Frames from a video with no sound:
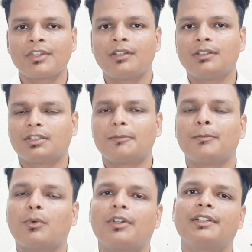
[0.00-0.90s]
some
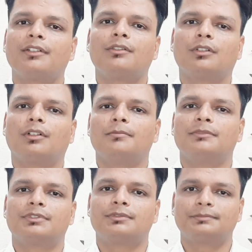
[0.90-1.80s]
important
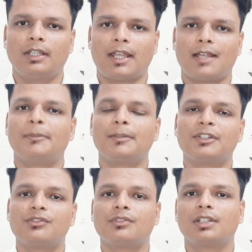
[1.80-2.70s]
terms have been
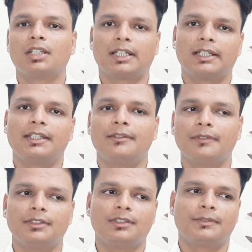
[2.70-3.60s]
mentioned correctly,
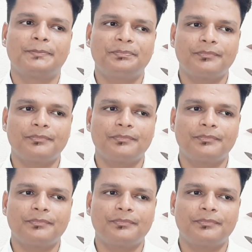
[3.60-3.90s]
whether